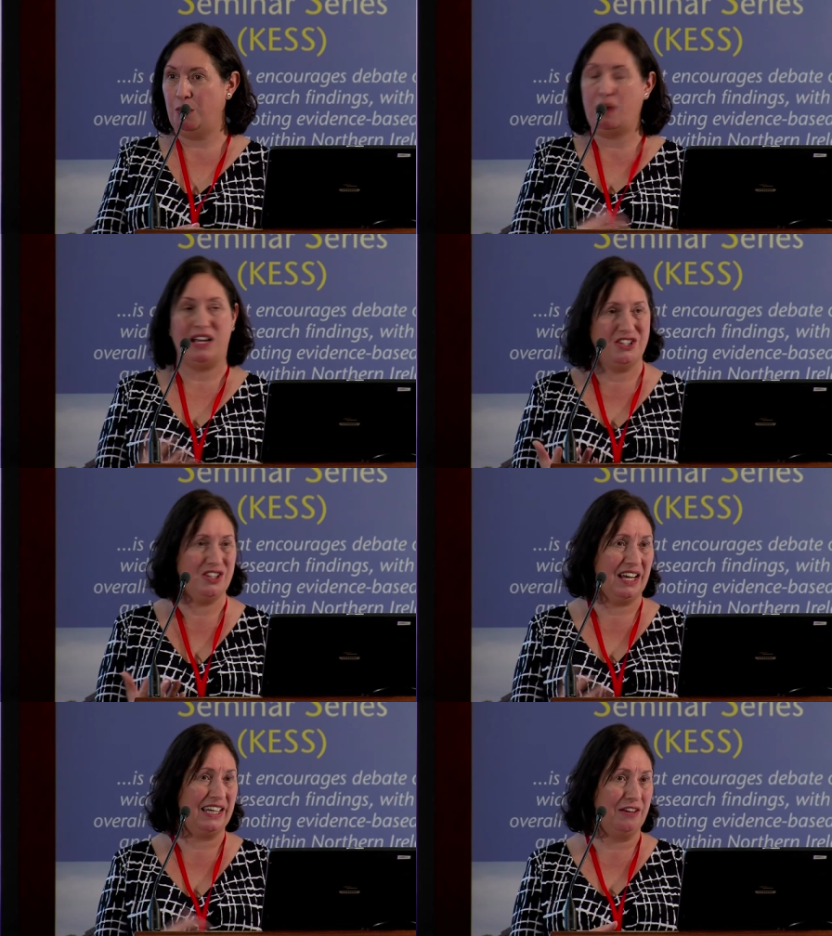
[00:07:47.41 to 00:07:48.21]
Why
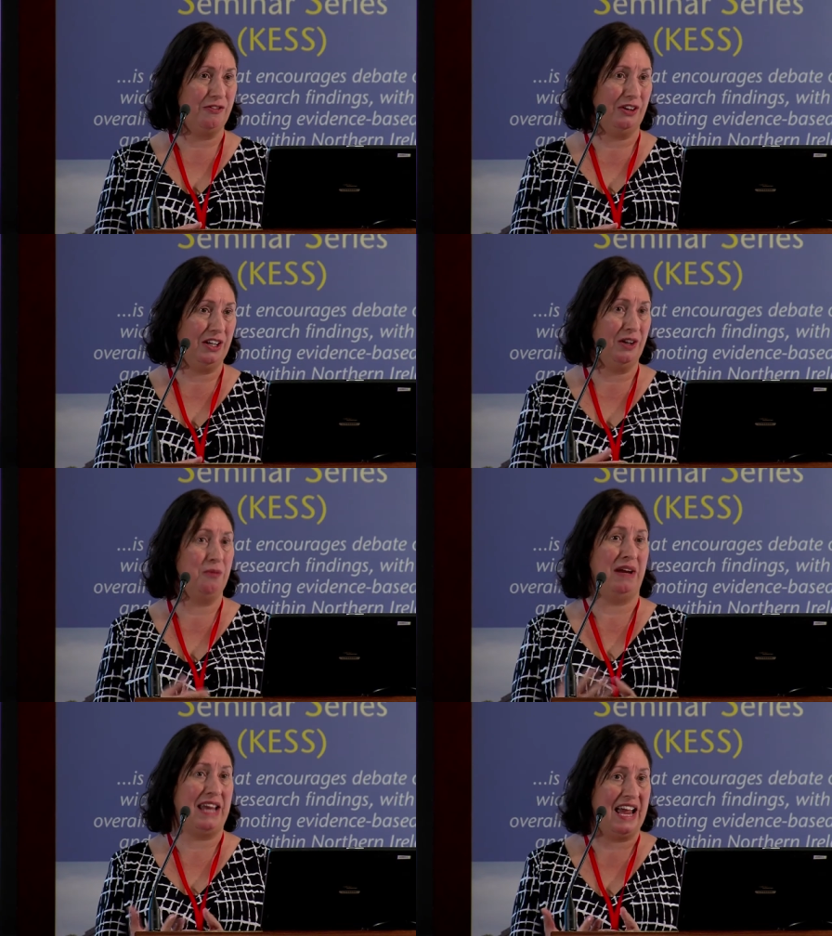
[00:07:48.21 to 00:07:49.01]
should I give you know, my